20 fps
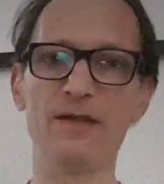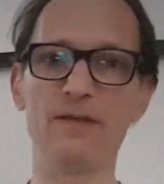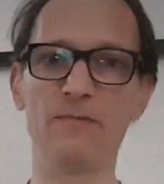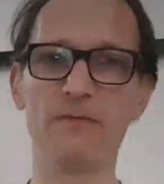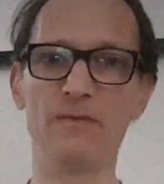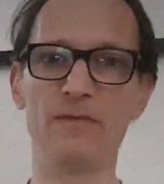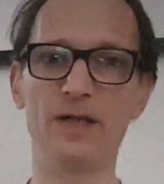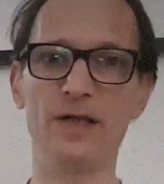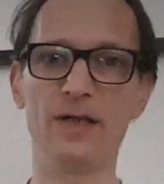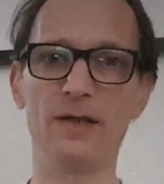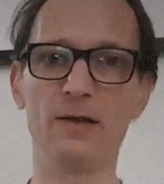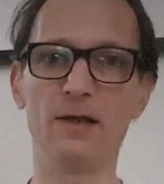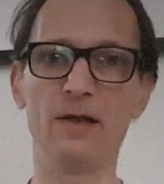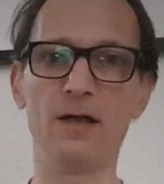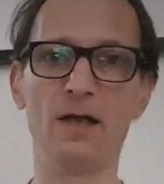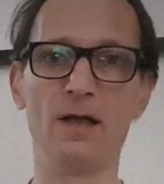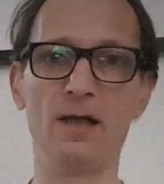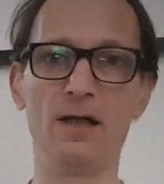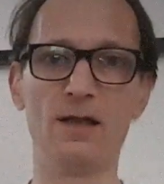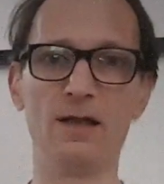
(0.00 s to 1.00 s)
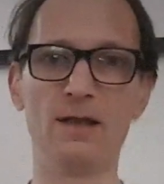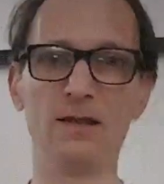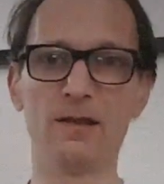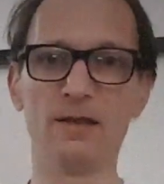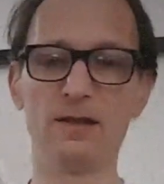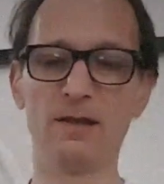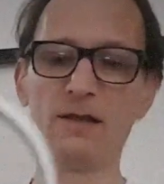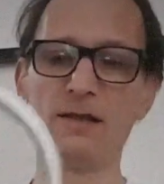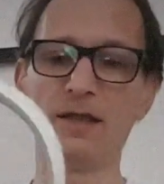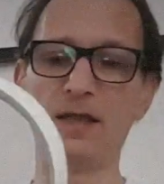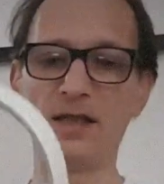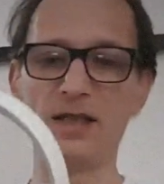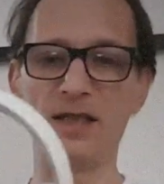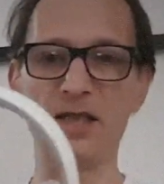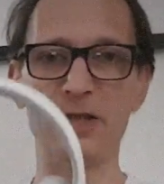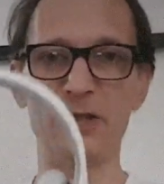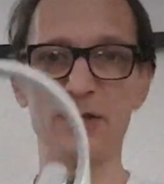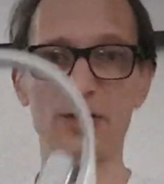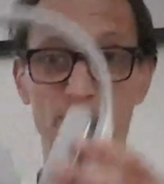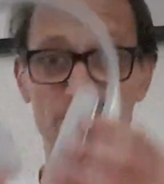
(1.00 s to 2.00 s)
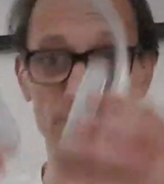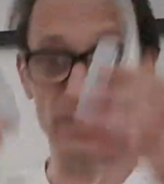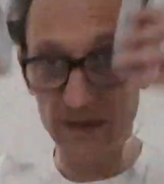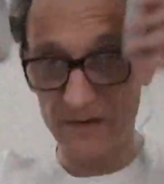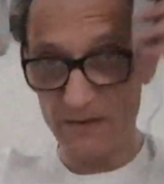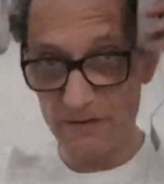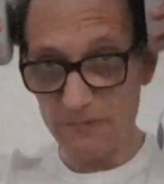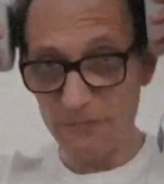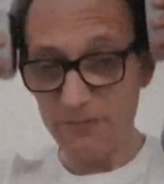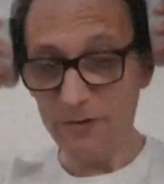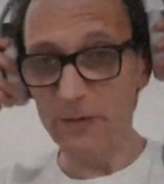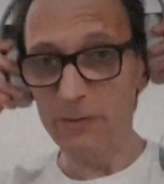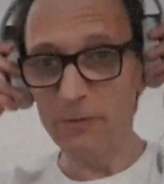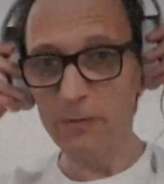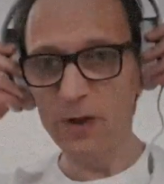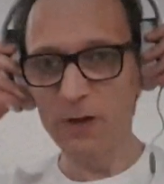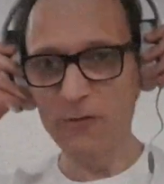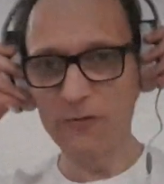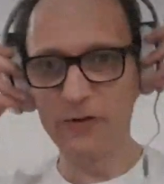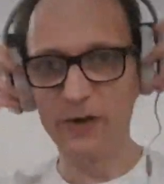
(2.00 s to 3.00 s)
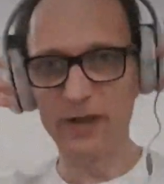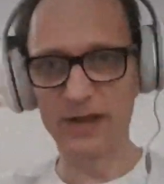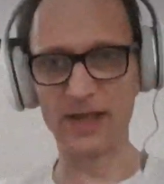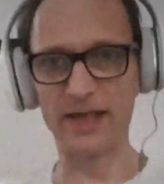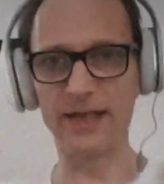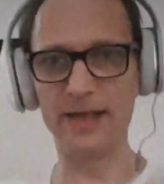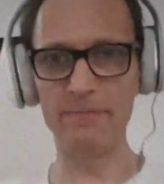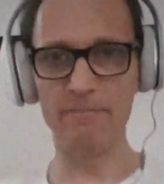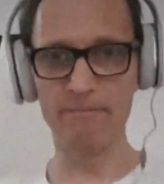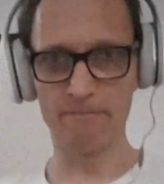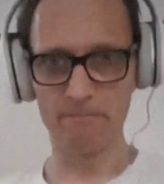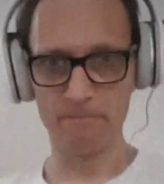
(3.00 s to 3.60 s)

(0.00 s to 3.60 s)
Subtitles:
them at all, and they just fit perfectly.